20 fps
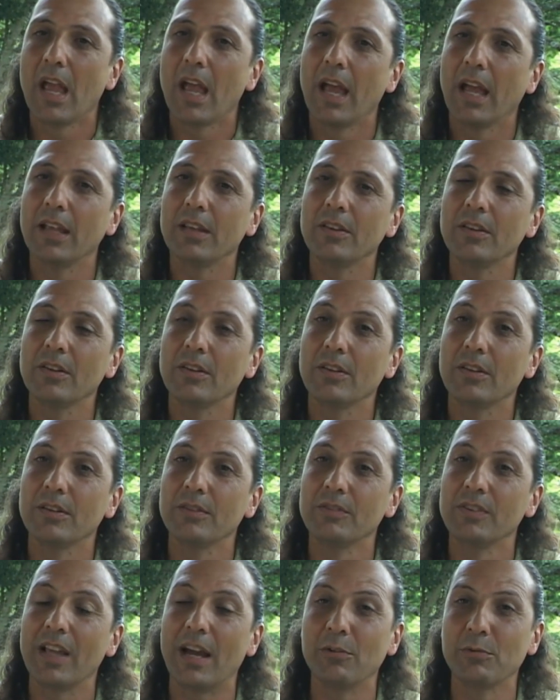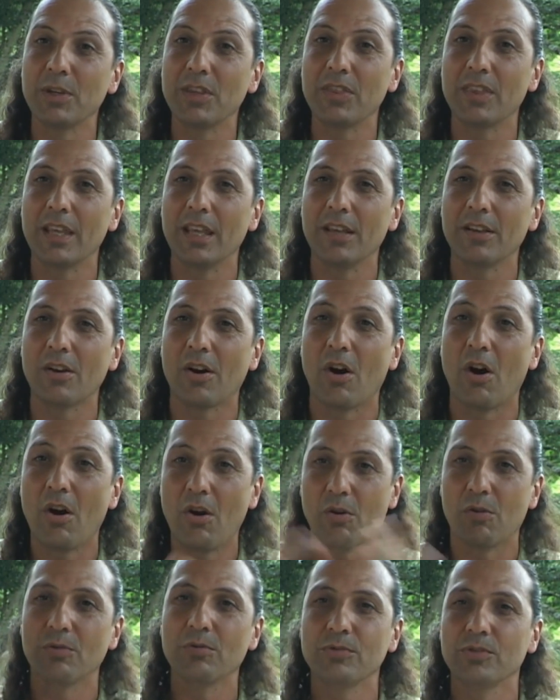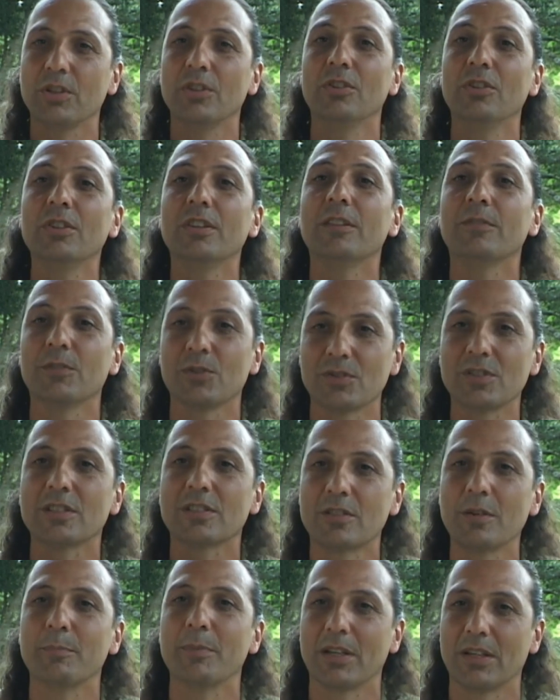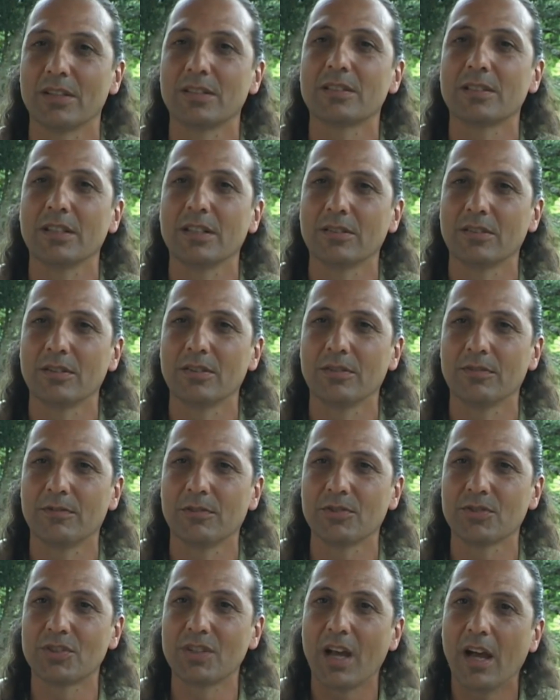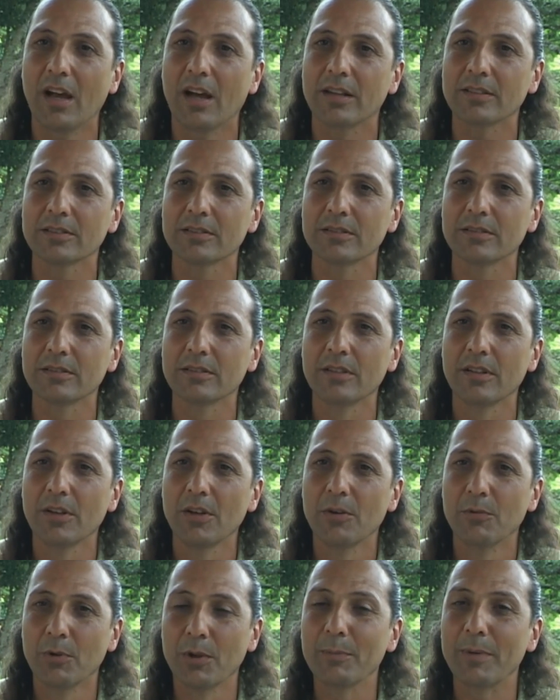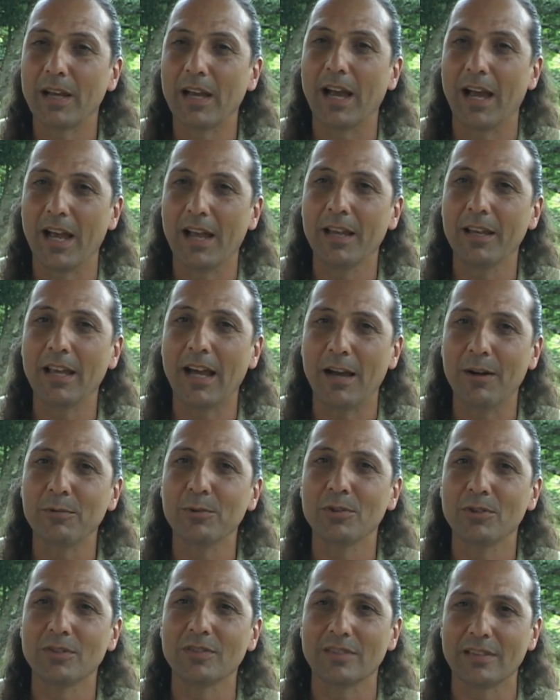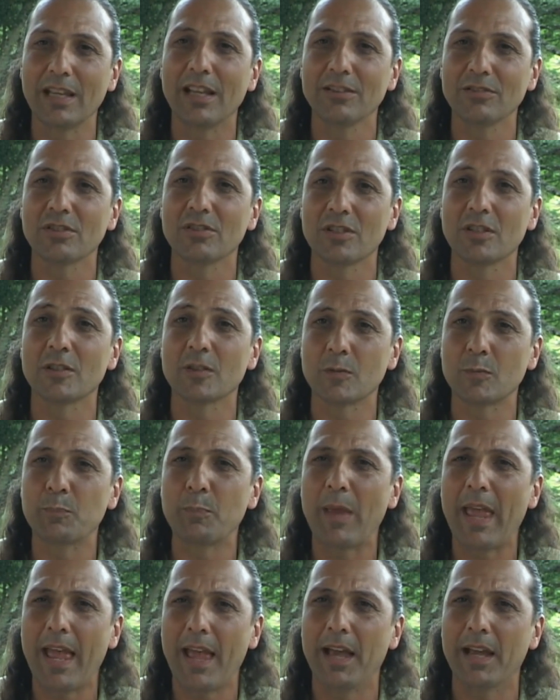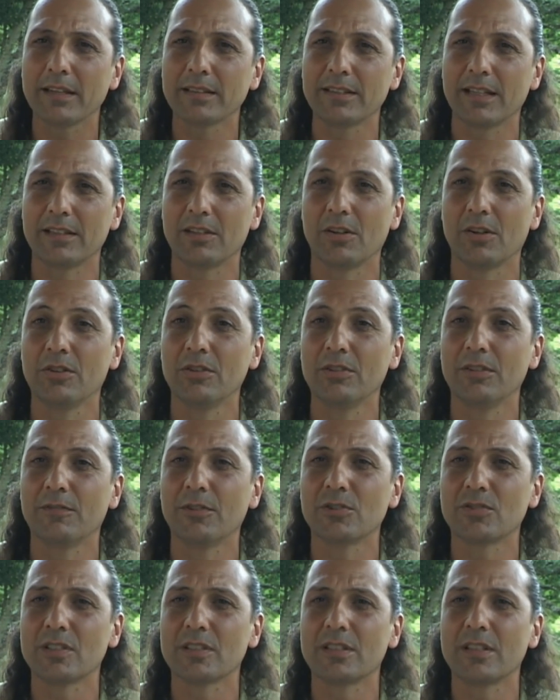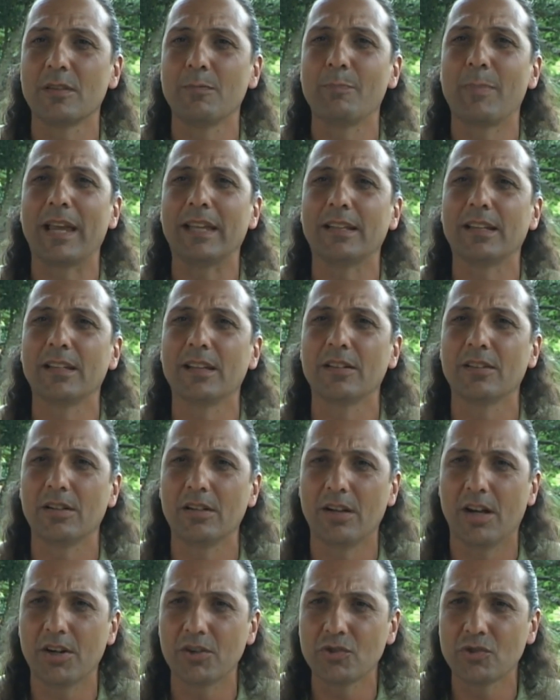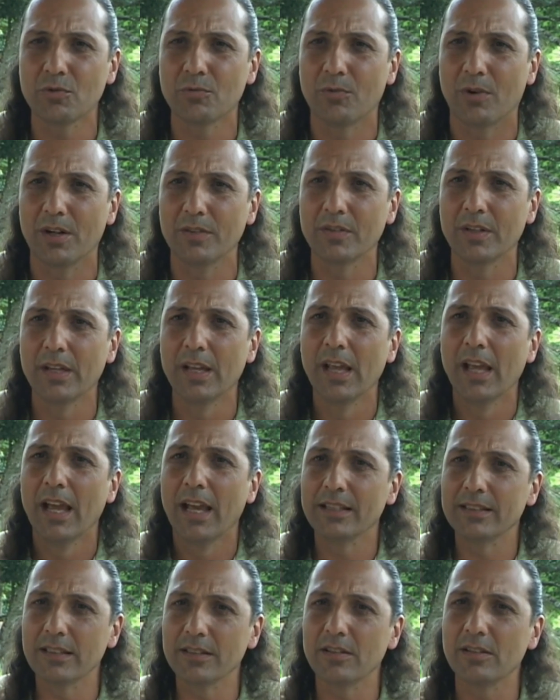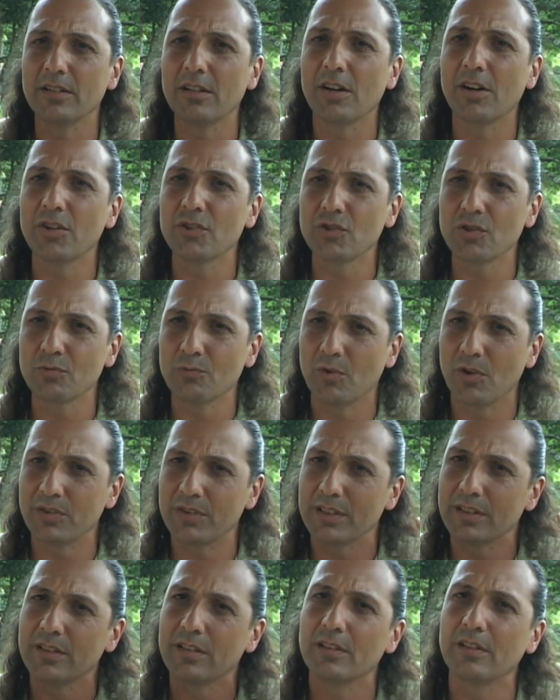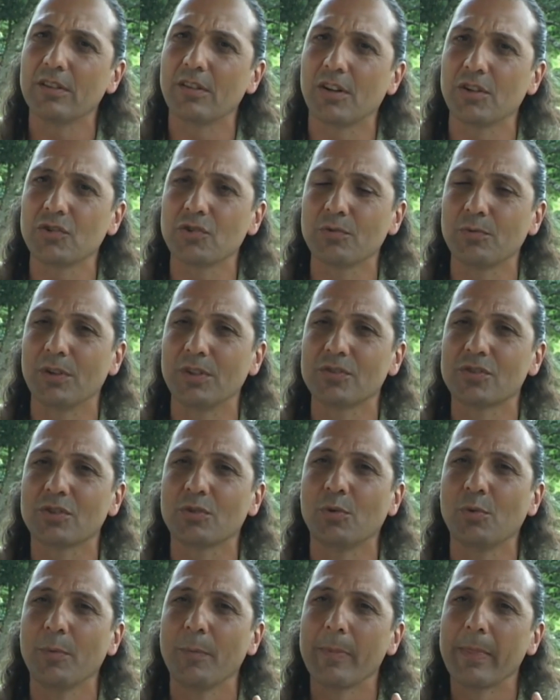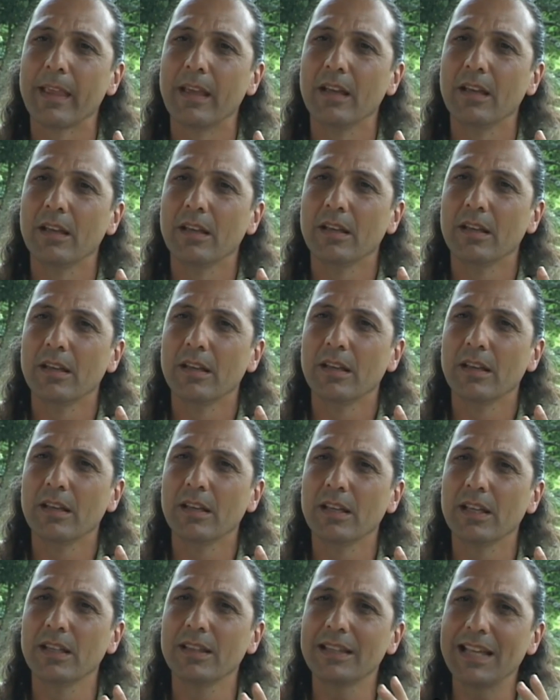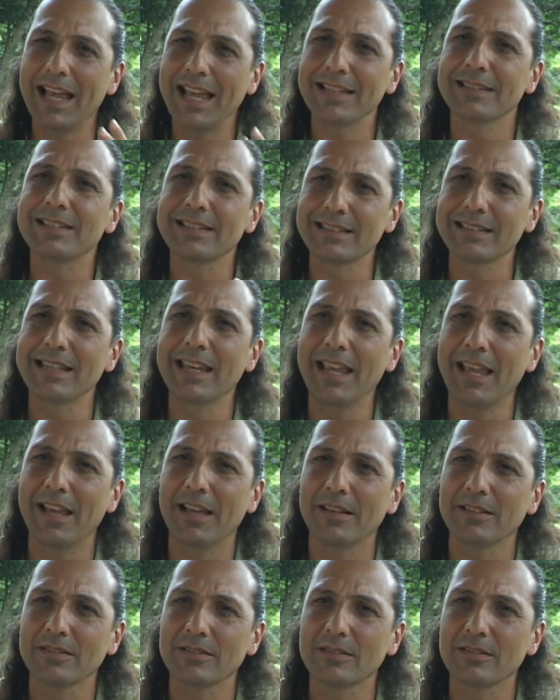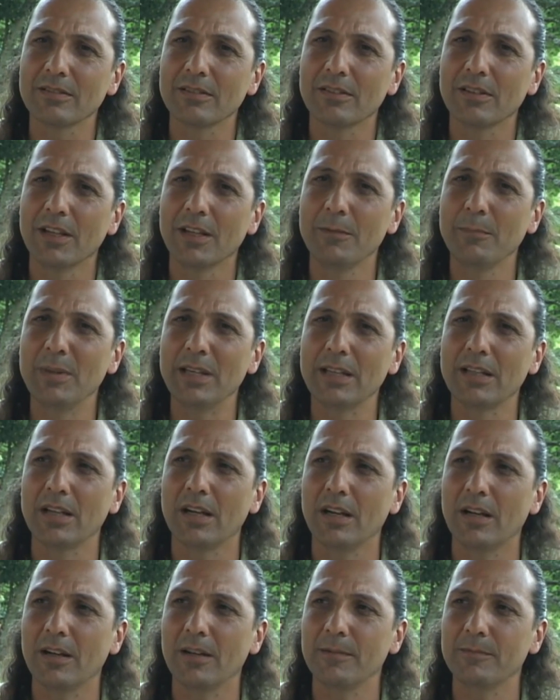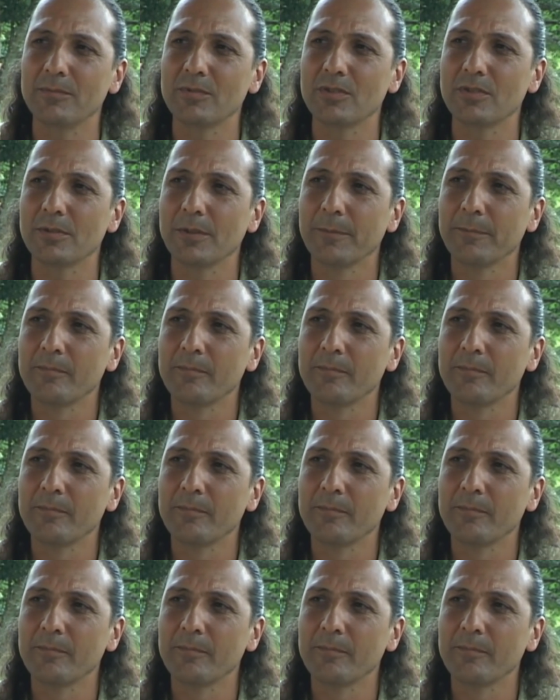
And now we think, oh, the universe is the biggest thing the universe does. Well, I would tend to suspect that our universe is embedded in a larger one, and in a larger one, and in a larger one. So, in that sense, it becomes